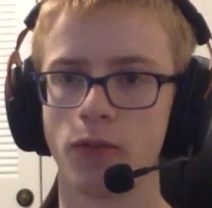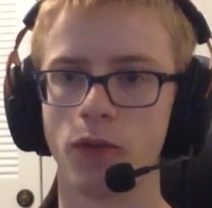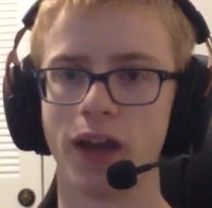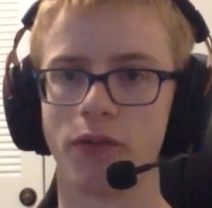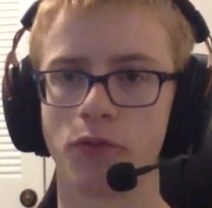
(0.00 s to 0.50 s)

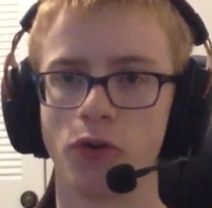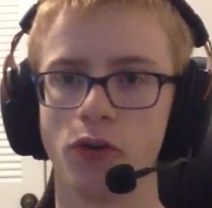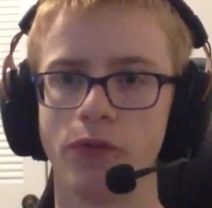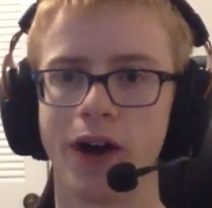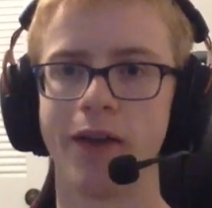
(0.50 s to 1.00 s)
we have
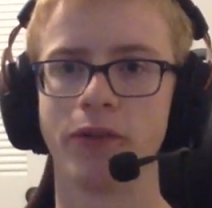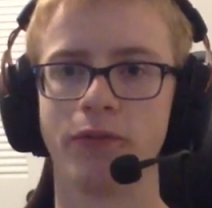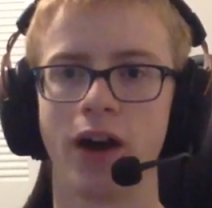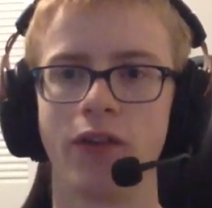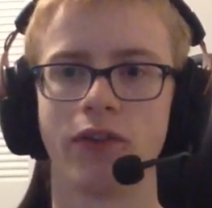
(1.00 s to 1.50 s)
full
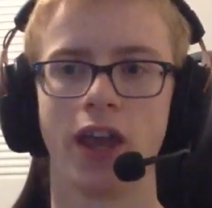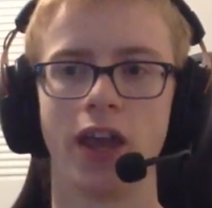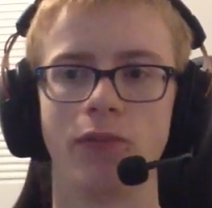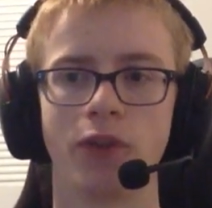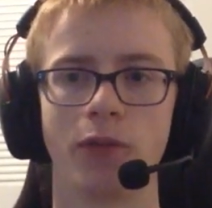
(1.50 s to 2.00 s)
5-on-5
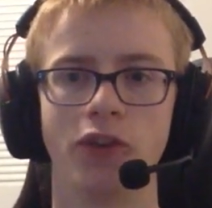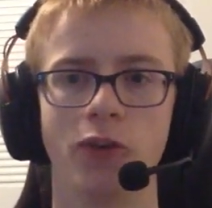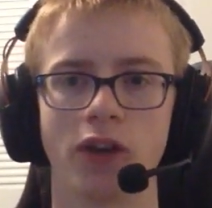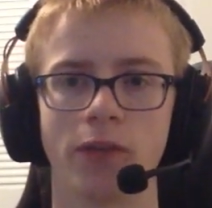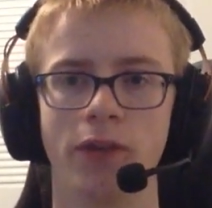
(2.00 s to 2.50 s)
games and we
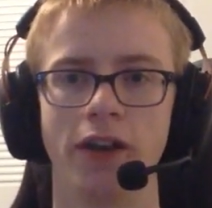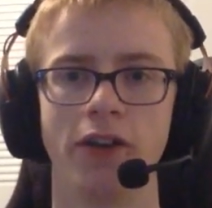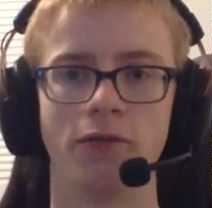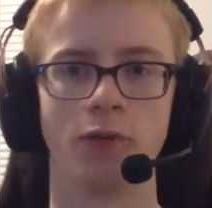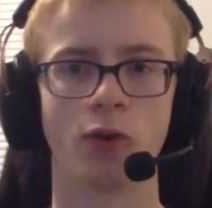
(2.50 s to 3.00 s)
do a
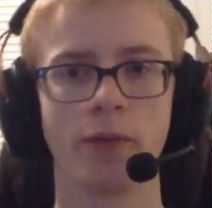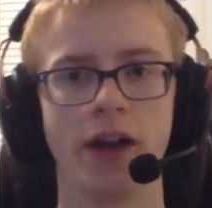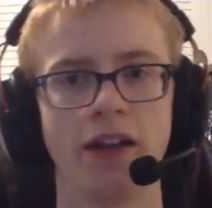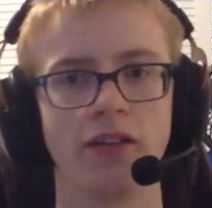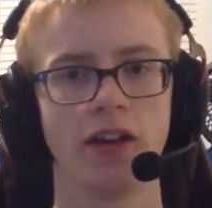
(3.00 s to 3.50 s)
competitive
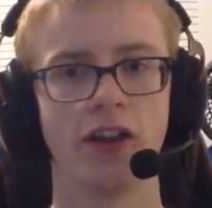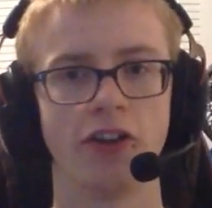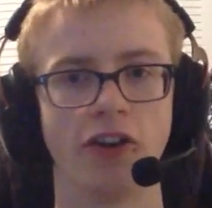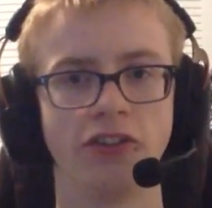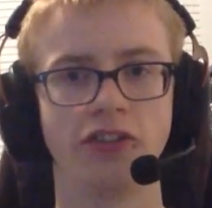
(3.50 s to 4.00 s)
format,
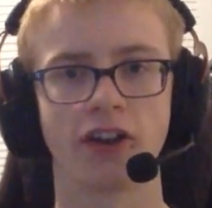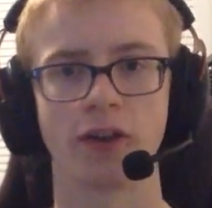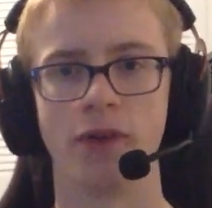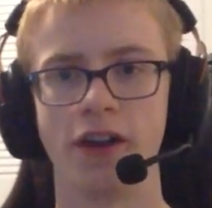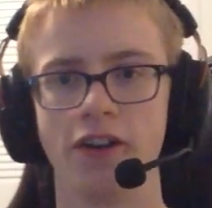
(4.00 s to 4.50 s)
not just a
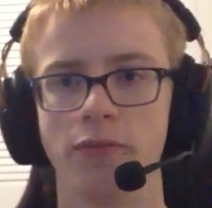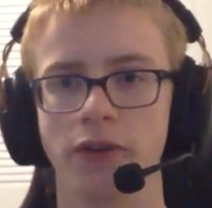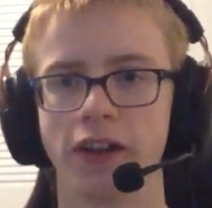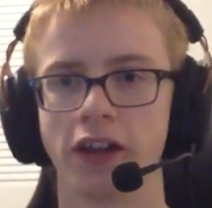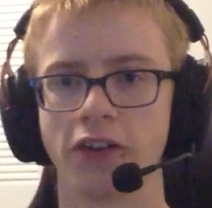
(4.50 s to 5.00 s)
competitive
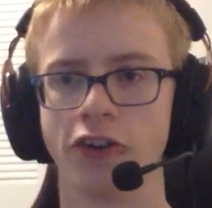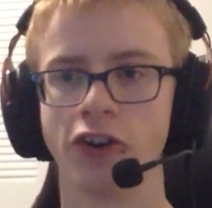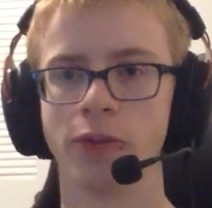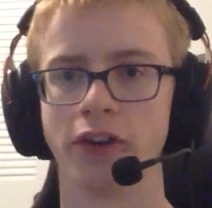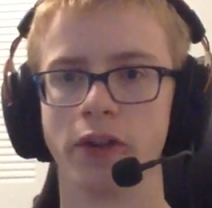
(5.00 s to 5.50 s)
but like a
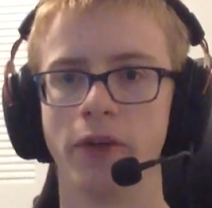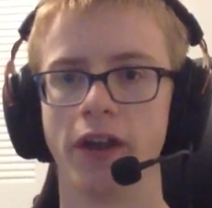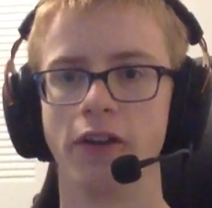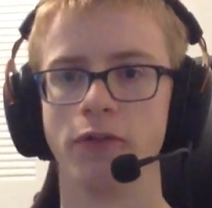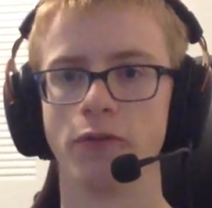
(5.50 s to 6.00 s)
tournament
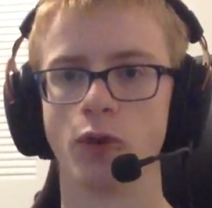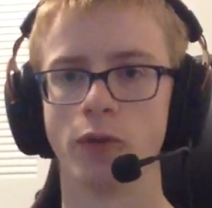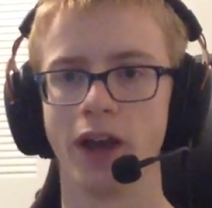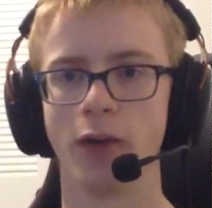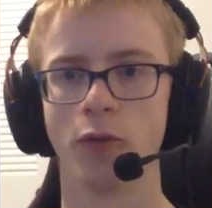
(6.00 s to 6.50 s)
competitive
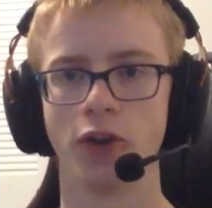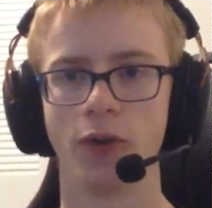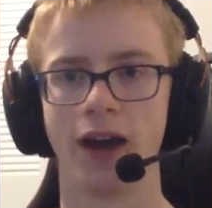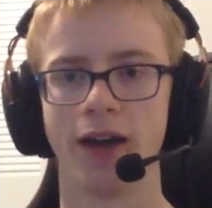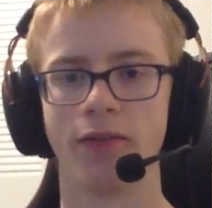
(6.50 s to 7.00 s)
format where you
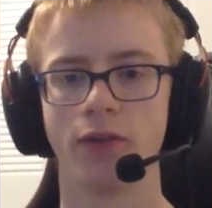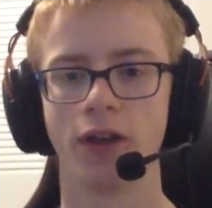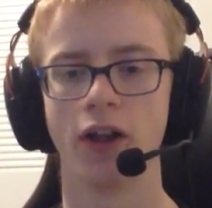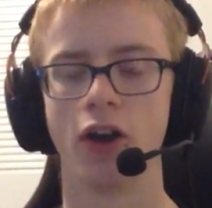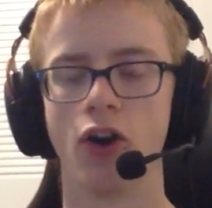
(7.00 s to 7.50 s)
have
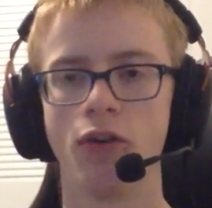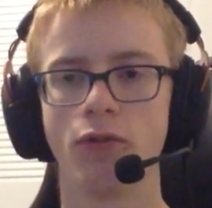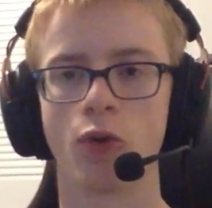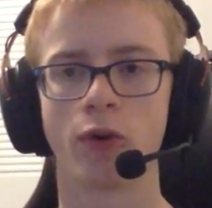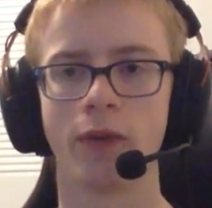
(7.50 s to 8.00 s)
all
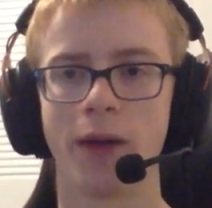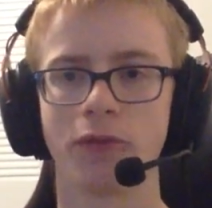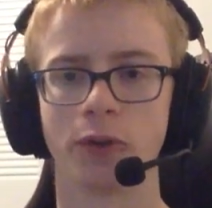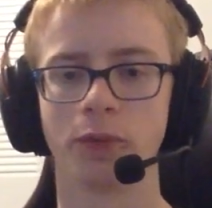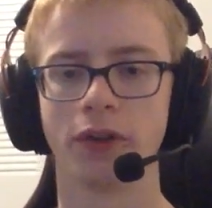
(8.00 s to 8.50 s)
4
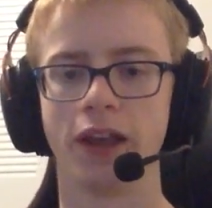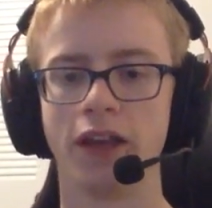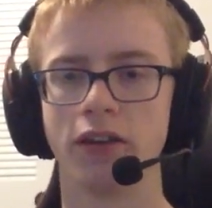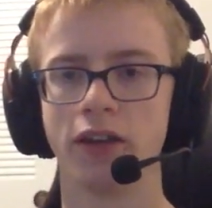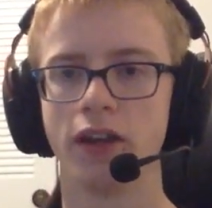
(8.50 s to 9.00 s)
maps are
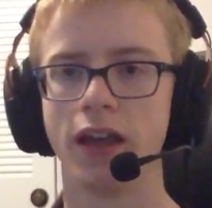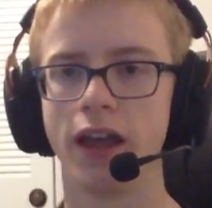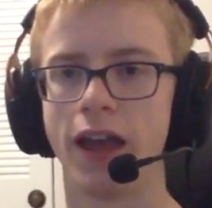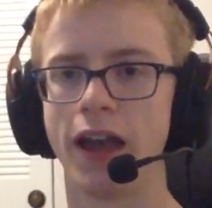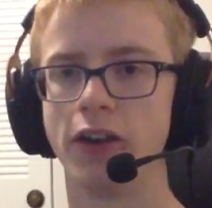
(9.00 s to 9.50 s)
played
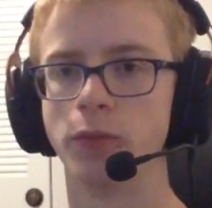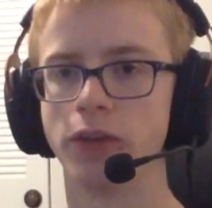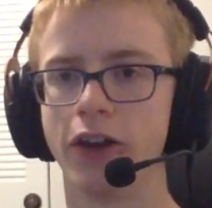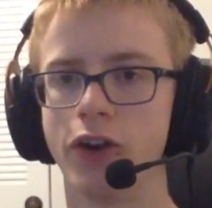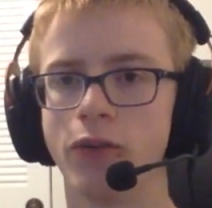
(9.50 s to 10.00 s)
and you
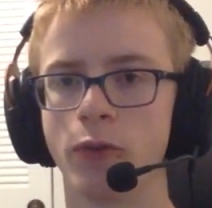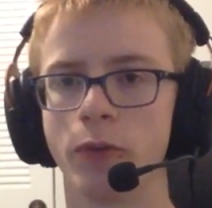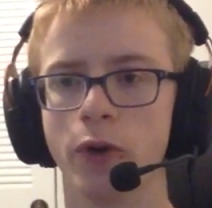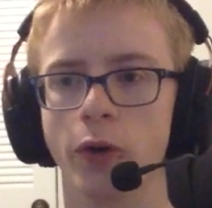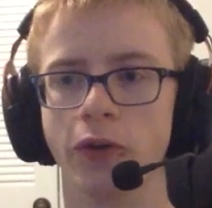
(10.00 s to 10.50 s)
play all 4
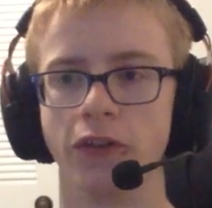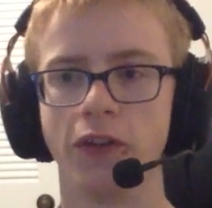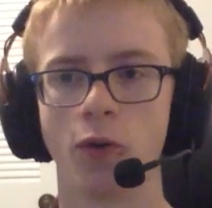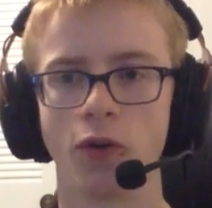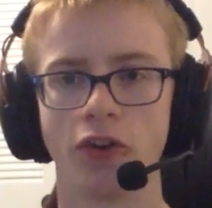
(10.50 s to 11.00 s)
modes in
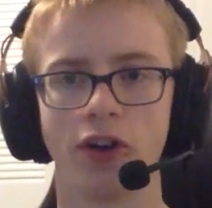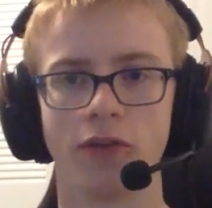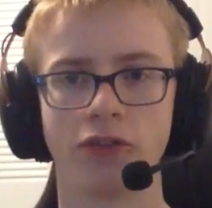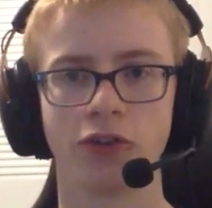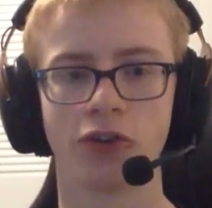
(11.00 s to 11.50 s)
the order
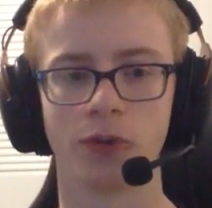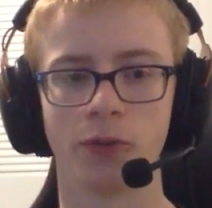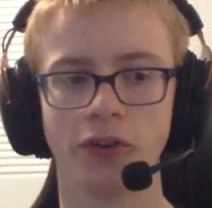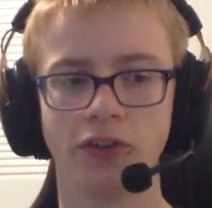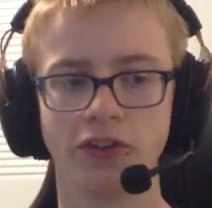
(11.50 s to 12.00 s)
of circle
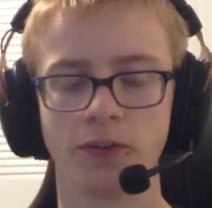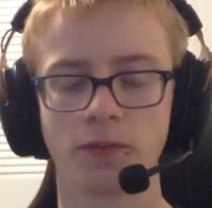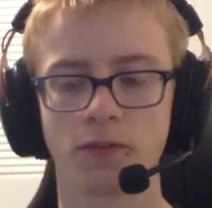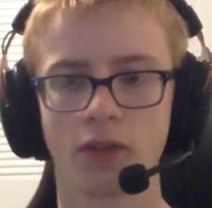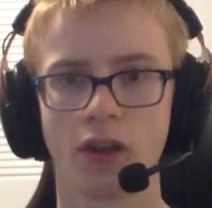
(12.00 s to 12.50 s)
push,
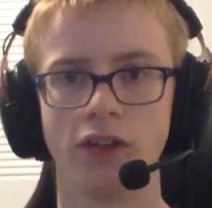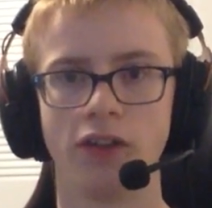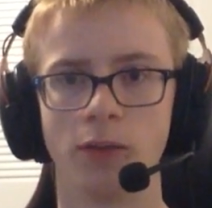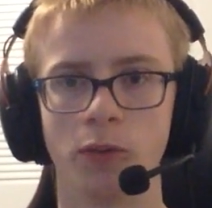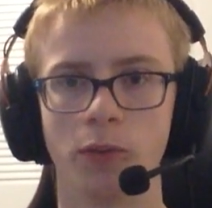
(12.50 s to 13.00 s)

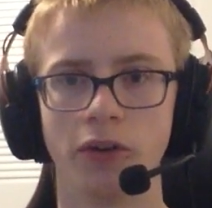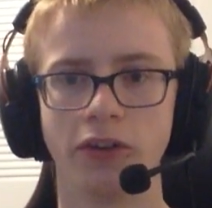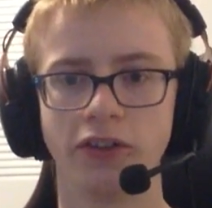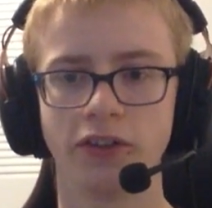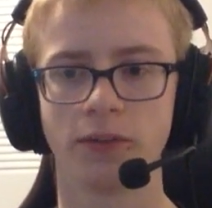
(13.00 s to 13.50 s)
double
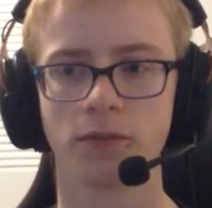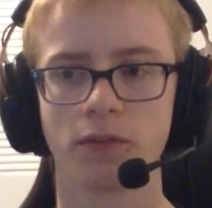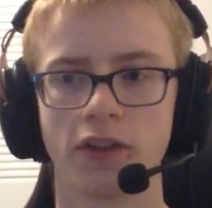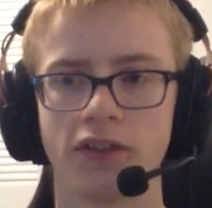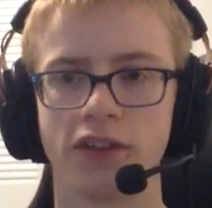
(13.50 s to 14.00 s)
push,
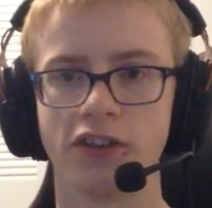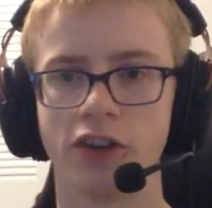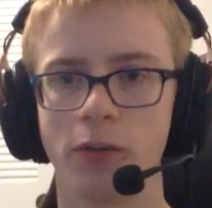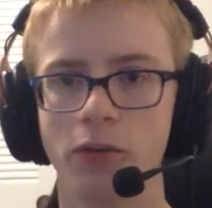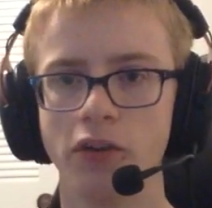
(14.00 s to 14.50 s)

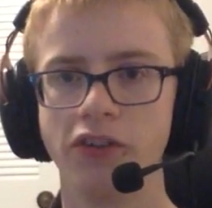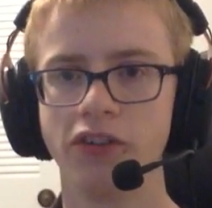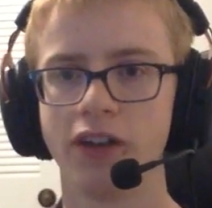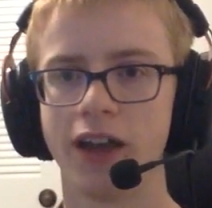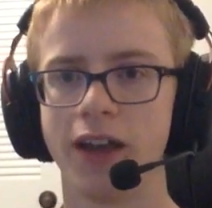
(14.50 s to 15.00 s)
seesaw
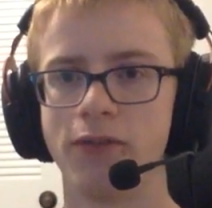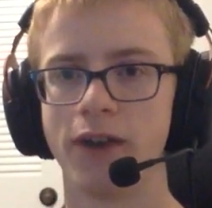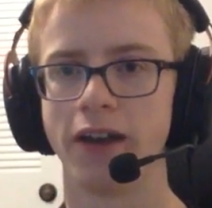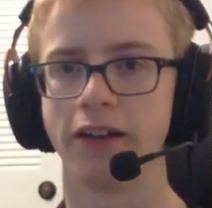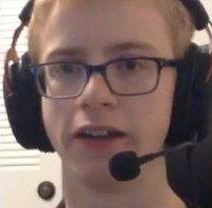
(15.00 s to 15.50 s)
push, and
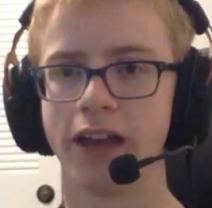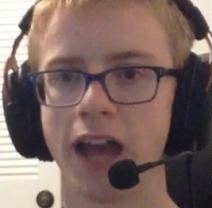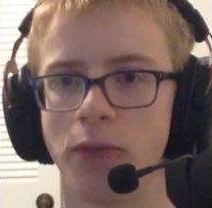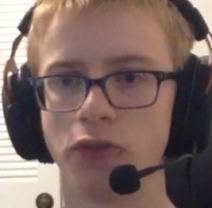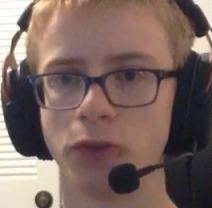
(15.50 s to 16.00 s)
finally
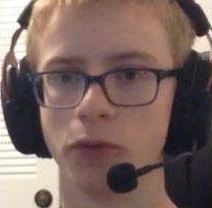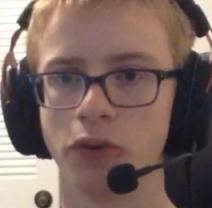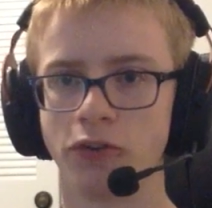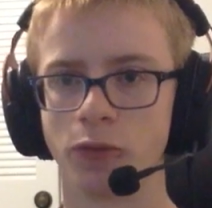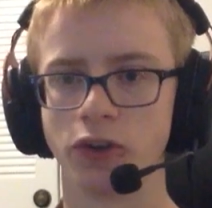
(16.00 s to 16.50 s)
capture
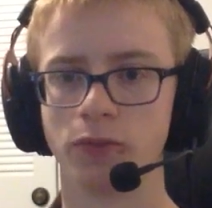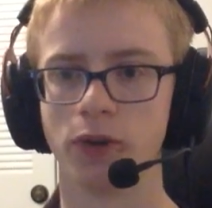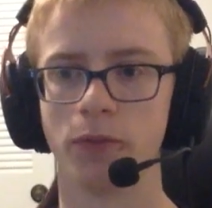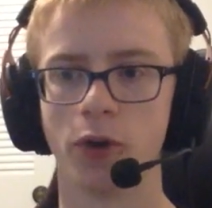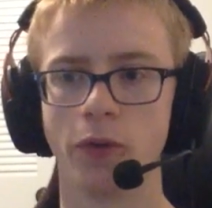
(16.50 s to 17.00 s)
push, which
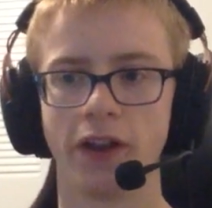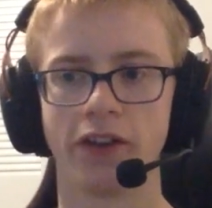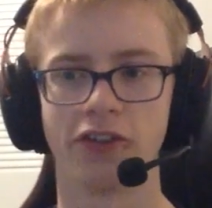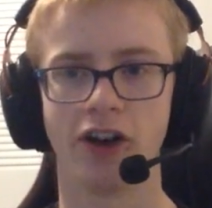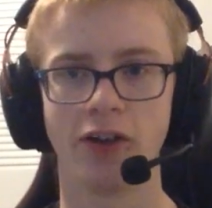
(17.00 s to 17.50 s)
a mode that
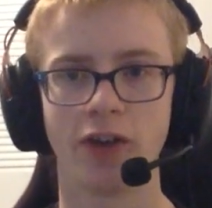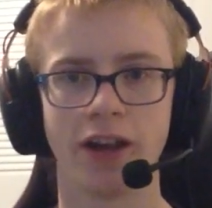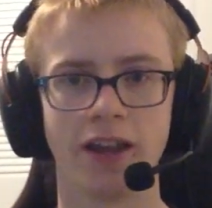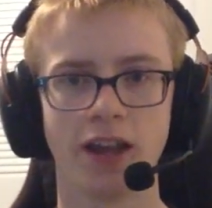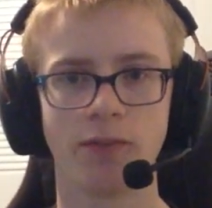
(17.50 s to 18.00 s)
is not
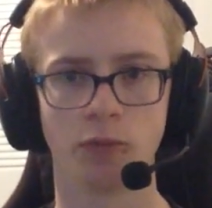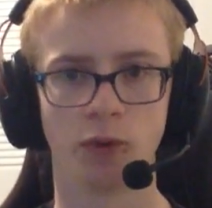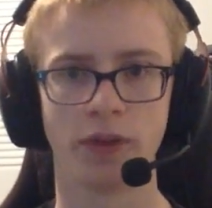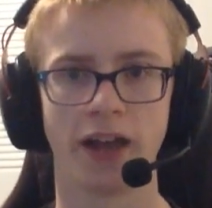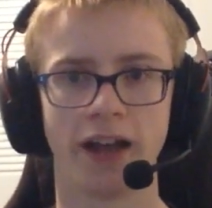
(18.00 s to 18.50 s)
ready yet but
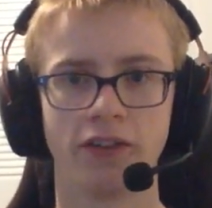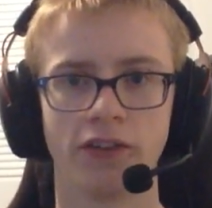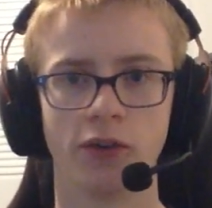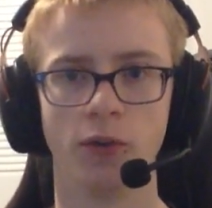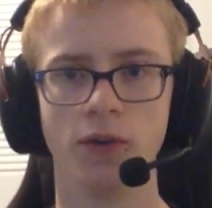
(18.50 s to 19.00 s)
will be added
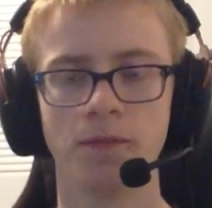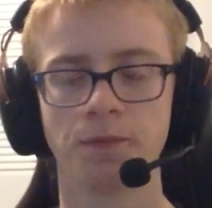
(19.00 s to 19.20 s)
soon.